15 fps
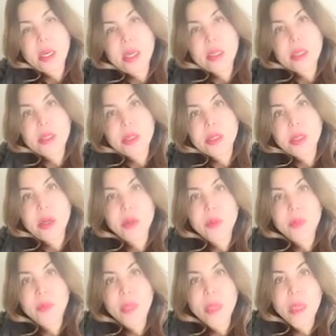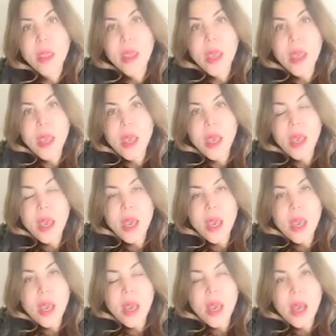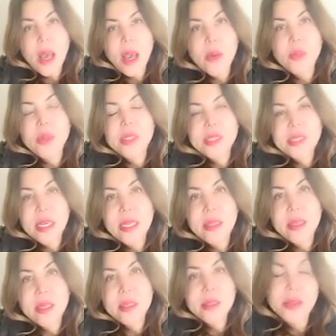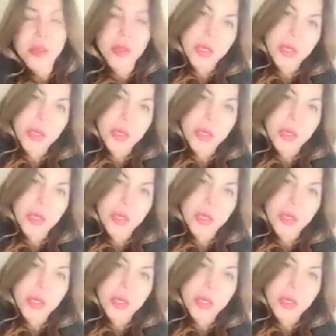So I will say this, there